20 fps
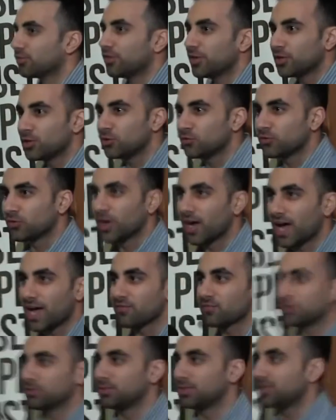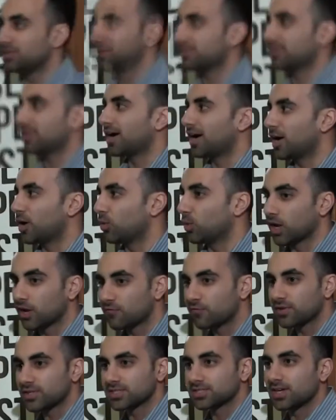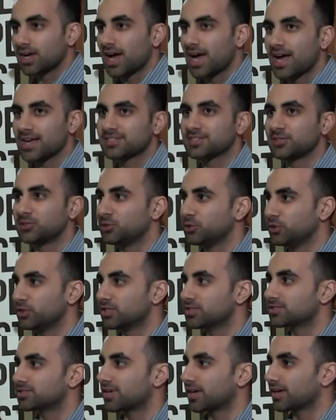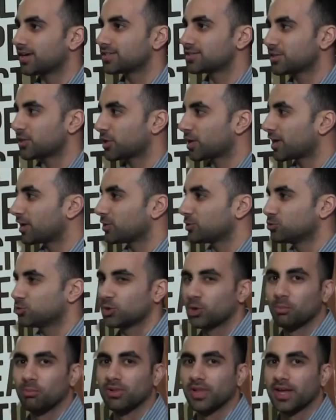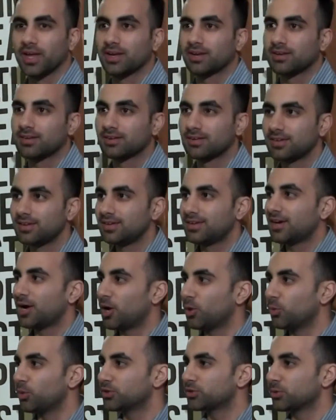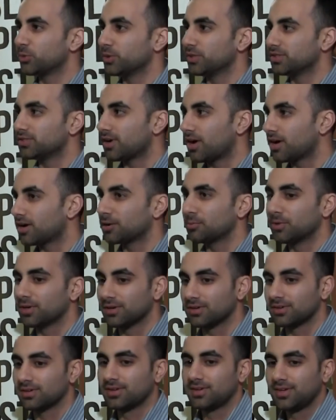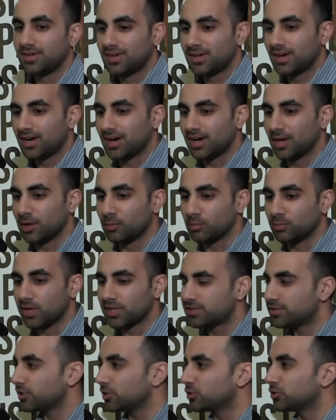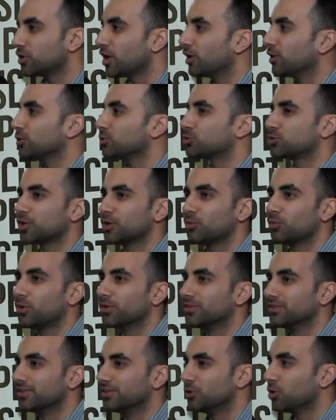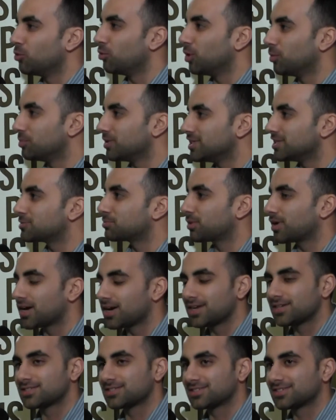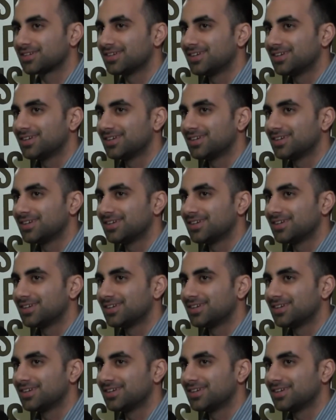Thank you for having me. When I first got asked to do this, I guess I kind of drew a blank on what to really talk about until Donald Trump won the Nobel Peace Prize.